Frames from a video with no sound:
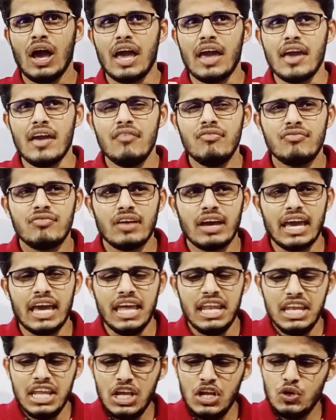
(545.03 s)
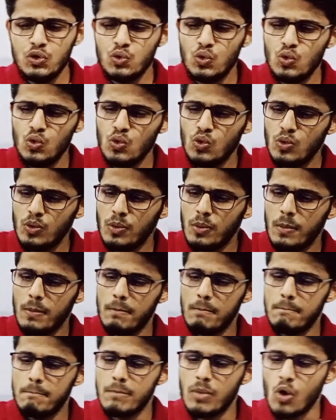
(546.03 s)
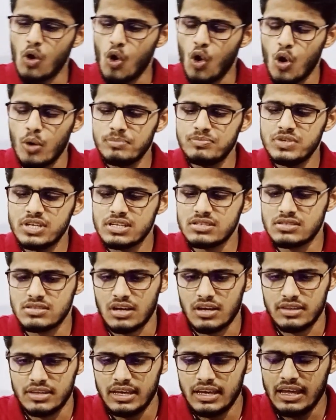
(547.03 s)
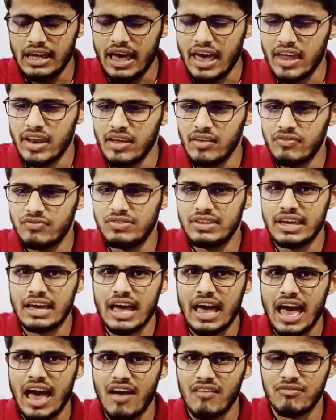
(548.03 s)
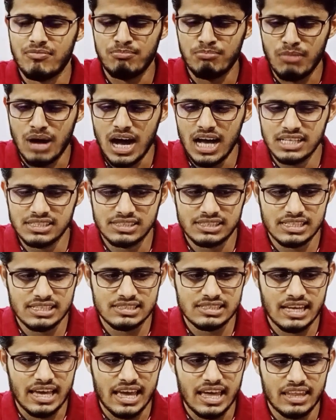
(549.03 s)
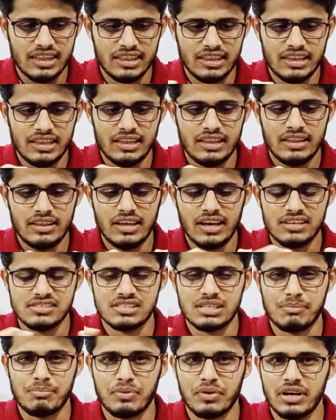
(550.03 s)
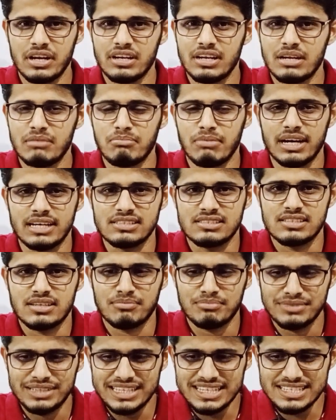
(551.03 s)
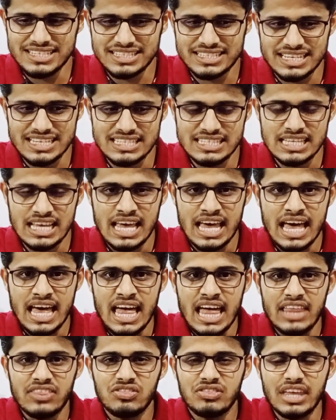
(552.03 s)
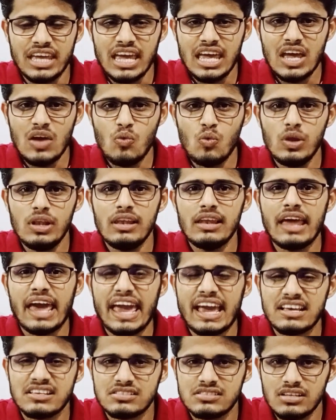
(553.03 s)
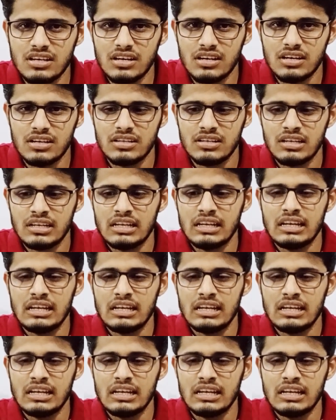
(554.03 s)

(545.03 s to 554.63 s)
if any two objects are there and if they have masses and they are separated by some distance, they will exert